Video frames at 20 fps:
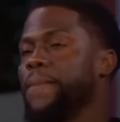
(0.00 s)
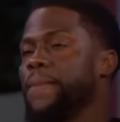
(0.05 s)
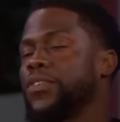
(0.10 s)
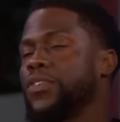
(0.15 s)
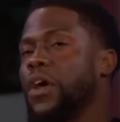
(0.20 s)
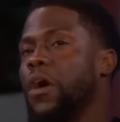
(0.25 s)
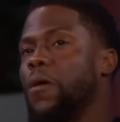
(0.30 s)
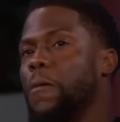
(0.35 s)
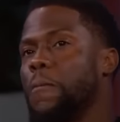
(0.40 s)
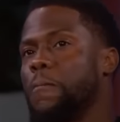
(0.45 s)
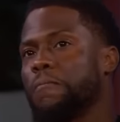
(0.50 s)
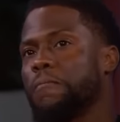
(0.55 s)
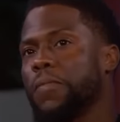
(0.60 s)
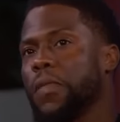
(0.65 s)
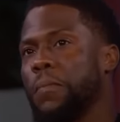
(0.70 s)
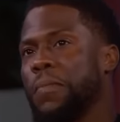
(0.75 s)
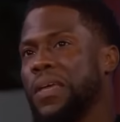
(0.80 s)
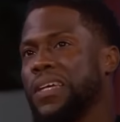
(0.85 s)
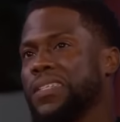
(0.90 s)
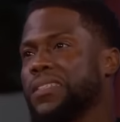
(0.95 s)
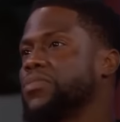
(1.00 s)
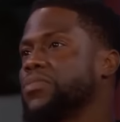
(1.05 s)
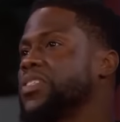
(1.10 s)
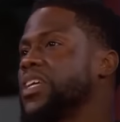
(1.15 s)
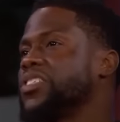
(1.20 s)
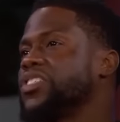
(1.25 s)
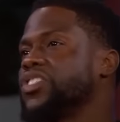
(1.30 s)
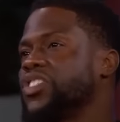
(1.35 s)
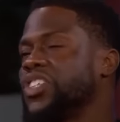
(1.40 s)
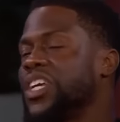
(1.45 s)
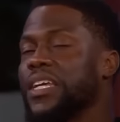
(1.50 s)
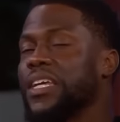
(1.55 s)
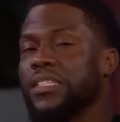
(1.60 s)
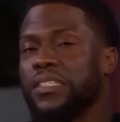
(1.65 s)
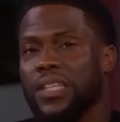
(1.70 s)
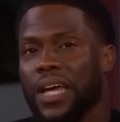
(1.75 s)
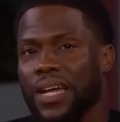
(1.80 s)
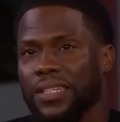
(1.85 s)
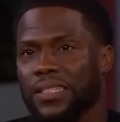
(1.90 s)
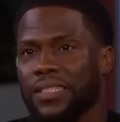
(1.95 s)
So because I'm such a
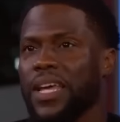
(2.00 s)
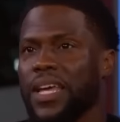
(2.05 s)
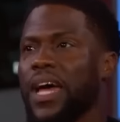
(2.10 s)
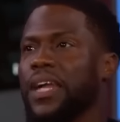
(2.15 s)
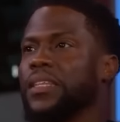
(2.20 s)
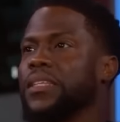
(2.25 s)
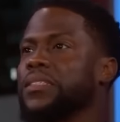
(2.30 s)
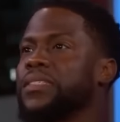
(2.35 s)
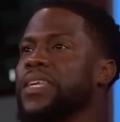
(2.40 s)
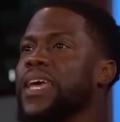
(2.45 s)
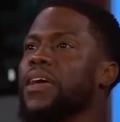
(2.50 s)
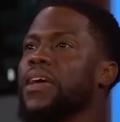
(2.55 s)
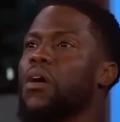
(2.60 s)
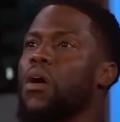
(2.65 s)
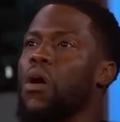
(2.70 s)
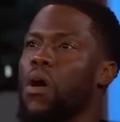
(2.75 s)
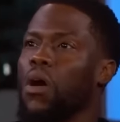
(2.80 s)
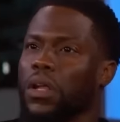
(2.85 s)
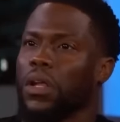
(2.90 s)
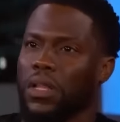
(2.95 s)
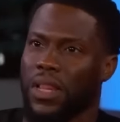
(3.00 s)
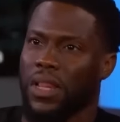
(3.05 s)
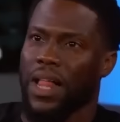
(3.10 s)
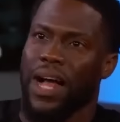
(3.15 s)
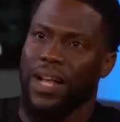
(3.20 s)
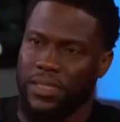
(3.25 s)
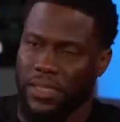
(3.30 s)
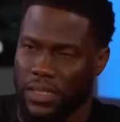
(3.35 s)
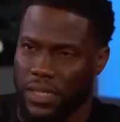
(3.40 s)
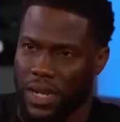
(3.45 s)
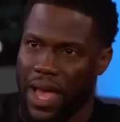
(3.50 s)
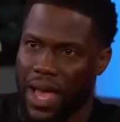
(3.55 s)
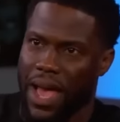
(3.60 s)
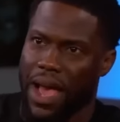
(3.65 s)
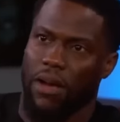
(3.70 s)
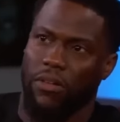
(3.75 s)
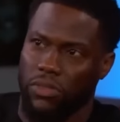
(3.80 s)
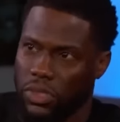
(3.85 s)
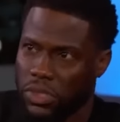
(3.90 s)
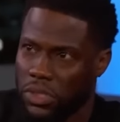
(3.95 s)
genius, I decided to take all the clocks in the
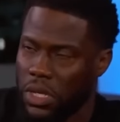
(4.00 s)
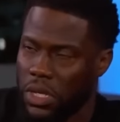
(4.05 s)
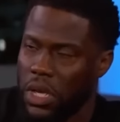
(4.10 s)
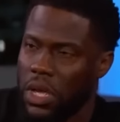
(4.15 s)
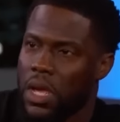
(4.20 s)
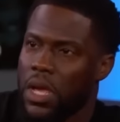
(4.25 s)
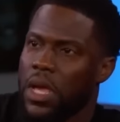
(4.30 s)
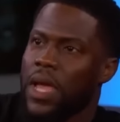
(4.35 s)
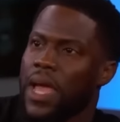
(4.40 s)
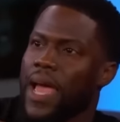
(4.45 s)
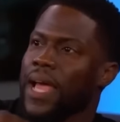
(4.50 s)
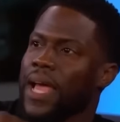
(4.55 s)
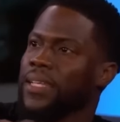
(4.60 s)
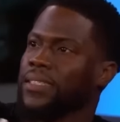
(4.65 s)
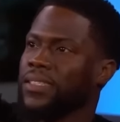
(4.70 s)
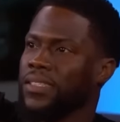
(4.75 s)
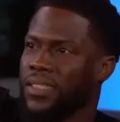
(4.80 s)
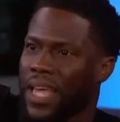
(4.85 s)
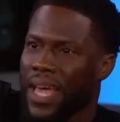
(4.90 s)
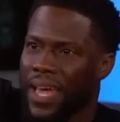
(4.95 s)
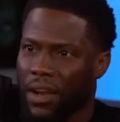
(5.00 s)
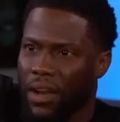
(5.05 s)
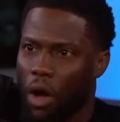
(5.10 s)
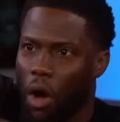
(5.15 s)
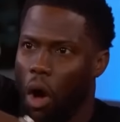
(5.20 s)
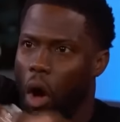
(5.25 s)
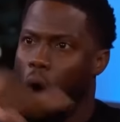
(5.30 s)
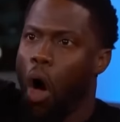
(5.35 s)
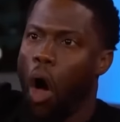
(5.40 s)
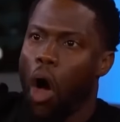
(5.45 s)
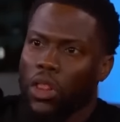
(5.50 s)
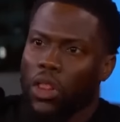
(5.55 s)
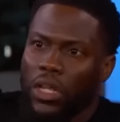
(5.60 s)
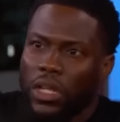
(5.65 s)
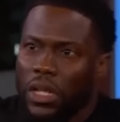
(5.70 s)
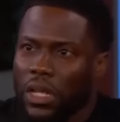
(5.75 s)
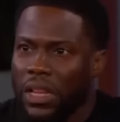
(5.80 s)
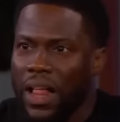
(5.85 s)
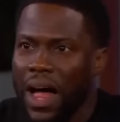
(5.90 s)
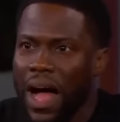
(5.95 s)
house and set all
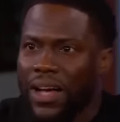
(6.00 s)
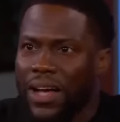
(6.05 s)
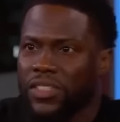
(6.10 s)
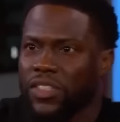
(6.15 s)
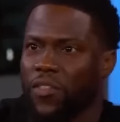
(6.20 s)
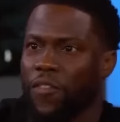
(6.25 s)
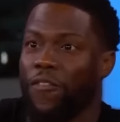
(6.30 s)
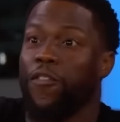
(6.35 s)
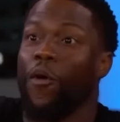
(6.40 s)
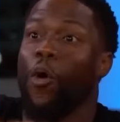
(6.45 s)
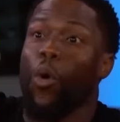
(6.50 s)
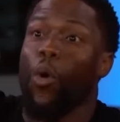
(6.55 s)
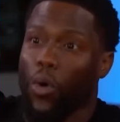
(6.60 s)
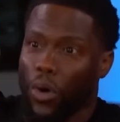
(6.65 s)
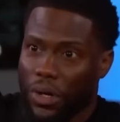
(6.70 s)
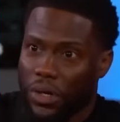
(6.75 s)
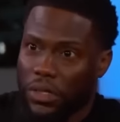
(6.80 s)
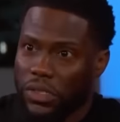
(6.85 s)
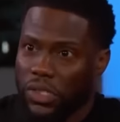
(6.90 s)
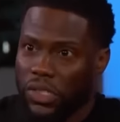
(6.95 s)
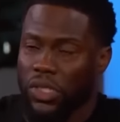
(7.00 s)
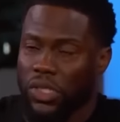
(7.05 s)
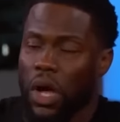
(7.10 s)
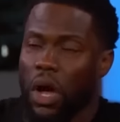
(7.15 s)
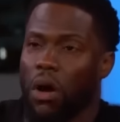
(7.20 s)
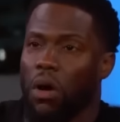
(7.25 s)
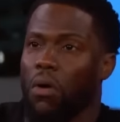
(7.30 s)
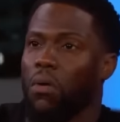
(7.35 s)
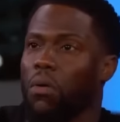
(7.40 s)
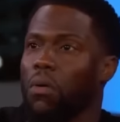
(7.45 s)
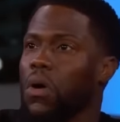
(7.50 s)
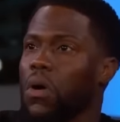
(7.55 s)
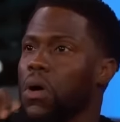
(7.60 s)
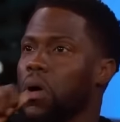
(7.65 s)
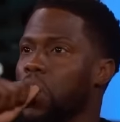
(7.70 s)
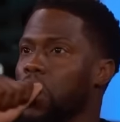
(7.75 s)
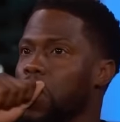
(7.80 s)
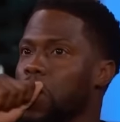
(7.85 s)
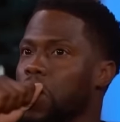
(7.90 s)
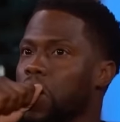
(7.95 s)
of the clocks forward. So
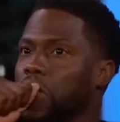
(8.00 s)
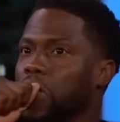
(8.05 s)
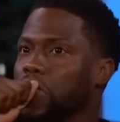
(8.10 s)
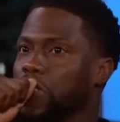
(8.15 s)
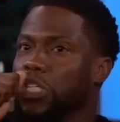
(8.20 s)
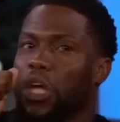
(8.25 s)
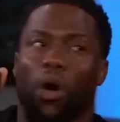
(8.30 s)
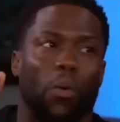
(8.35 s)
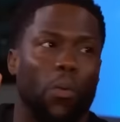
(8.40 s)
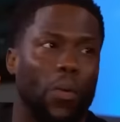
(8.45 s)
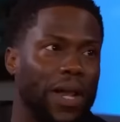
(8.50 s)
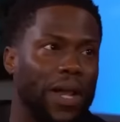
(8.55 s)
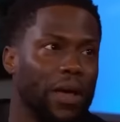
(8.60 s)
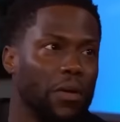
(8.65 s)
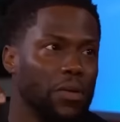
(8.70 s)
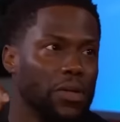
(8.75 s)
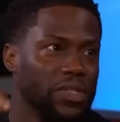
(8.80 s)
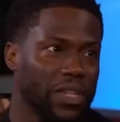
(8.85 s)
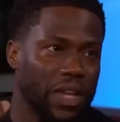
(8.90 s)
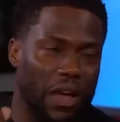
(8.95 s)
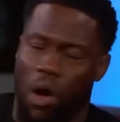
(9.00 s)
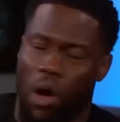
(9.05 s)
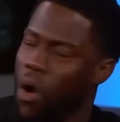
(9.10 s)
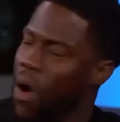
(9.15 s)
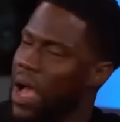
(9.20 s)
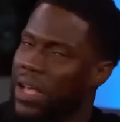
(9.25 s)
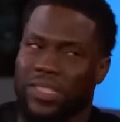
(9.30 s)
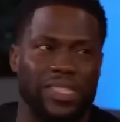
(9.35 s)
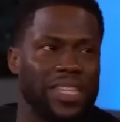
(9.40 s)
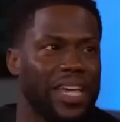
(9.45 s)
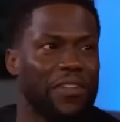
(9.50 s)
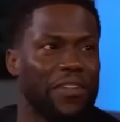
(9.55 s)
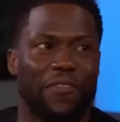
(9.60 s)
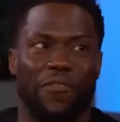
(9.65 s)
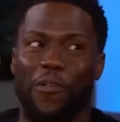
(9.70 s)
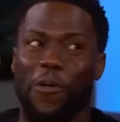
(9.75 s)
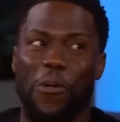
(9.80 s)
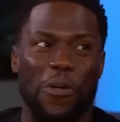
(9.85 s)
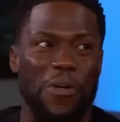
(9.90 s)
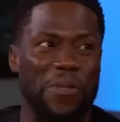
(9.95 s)
how so when it forward? was, oh, I set it
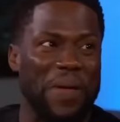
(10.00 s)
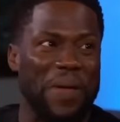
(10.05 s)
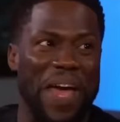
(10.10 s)
forward,